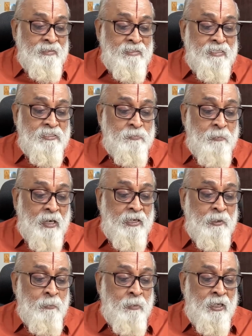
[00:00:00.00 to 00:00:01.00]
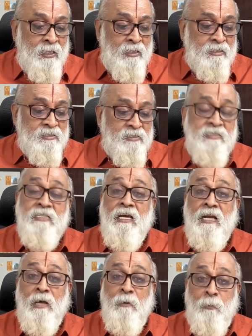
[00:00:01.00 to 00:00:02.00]
This is Mahima
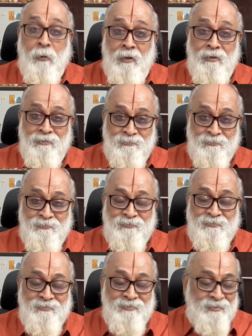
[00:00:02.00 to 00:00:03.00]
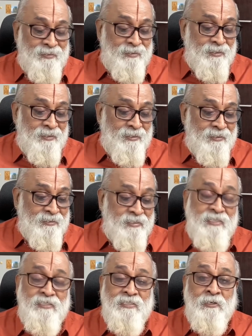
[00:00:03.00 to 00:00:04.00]
Sialappa.
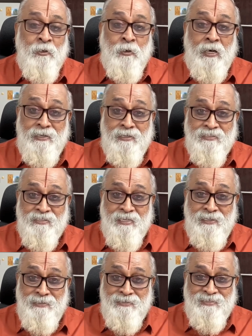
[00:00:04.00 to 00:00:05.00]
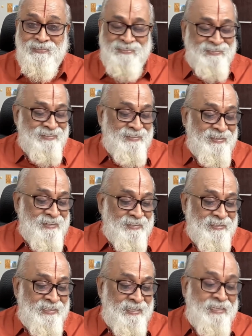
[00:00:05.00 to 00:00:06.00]
She is in United States.
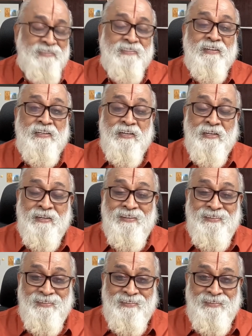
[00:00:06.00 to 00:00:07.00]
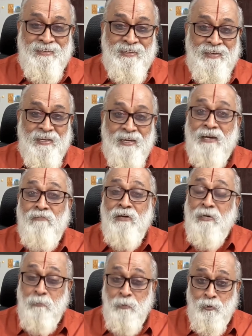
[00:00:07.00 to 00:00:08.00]
She has written a
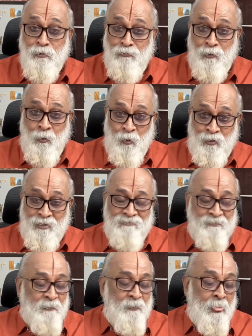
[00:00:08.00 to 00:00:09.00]
very beautiful note.